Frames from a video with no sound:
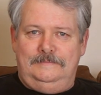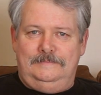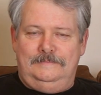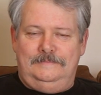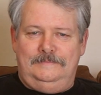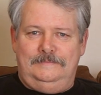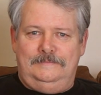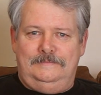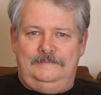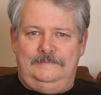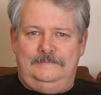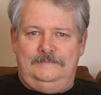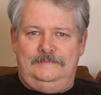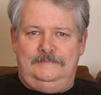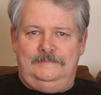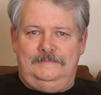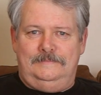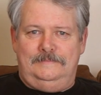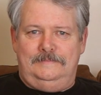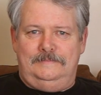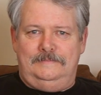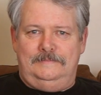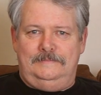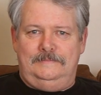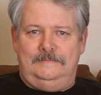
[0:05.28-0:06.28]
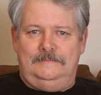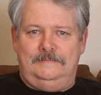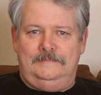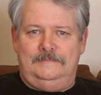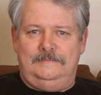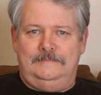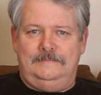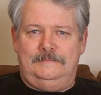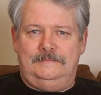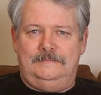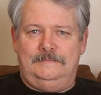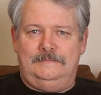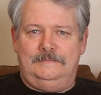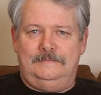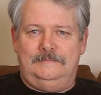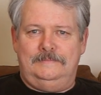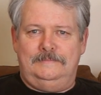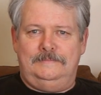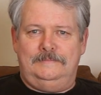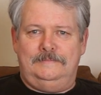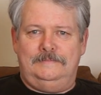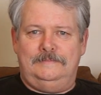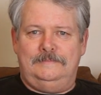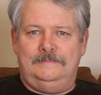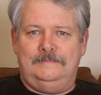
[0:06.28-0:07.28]

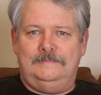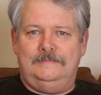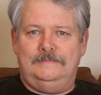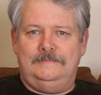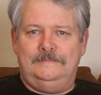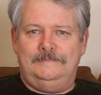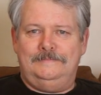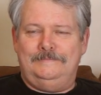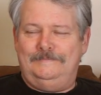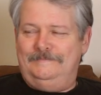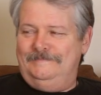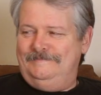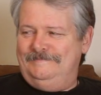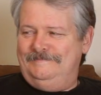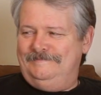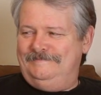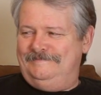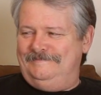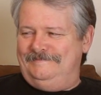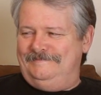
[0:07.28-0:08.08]
(silent)